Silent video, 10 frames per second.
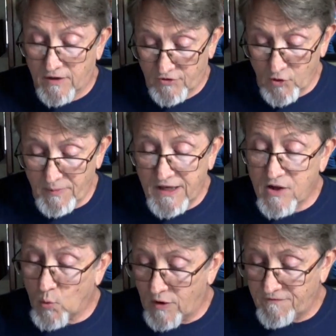New
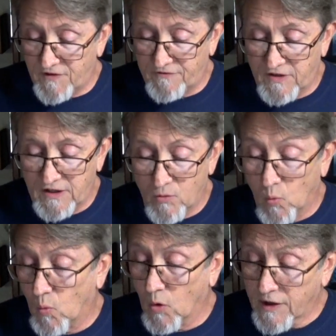Media 150,
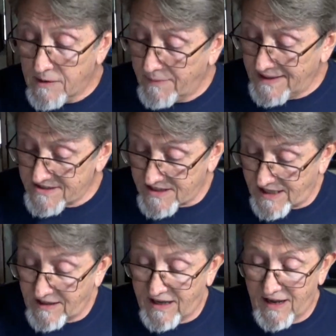Working Man's
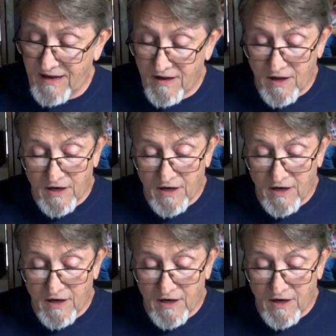10K,